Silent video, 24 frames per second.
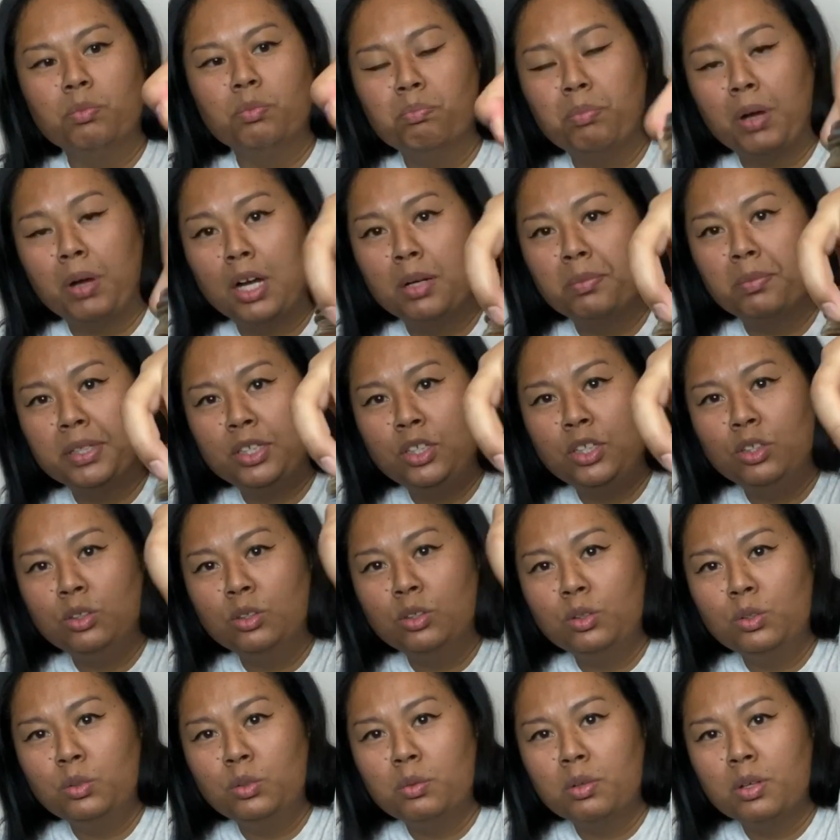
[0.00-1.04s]

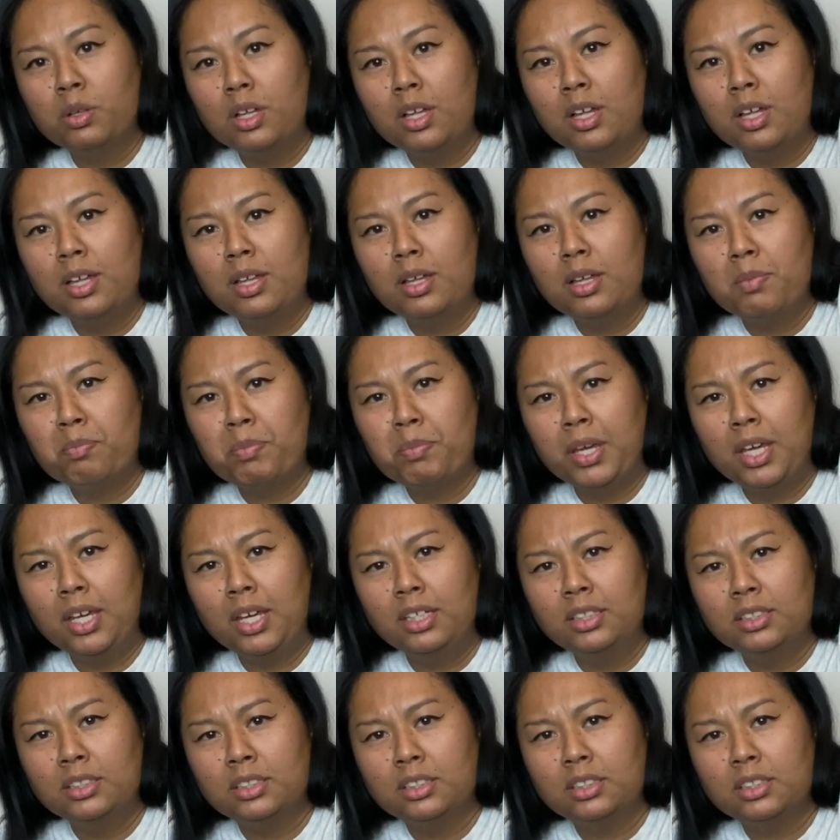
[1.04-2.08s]
barbecue
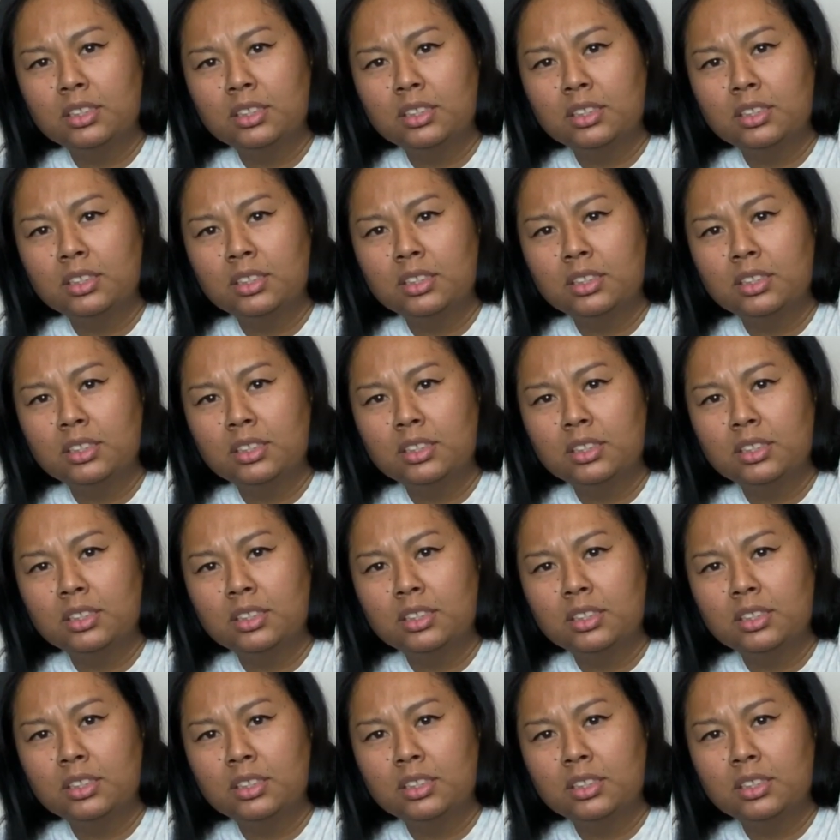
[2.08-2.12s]
paste.